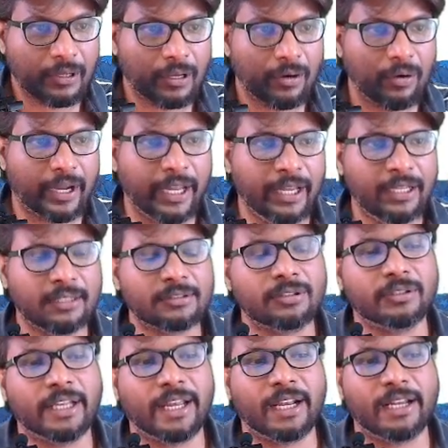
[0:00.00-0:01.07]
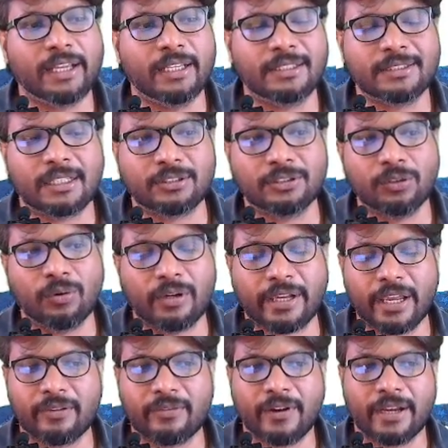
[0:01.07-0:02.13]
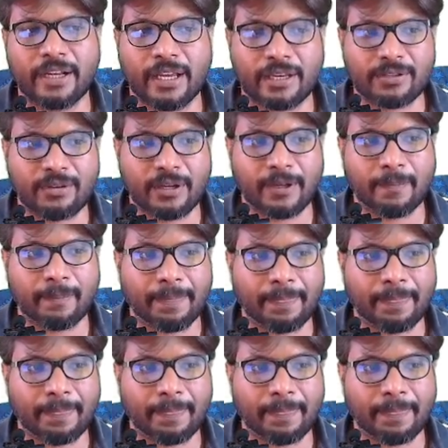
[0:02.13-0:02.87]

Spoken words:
Okay, so the li is also working fine, actually.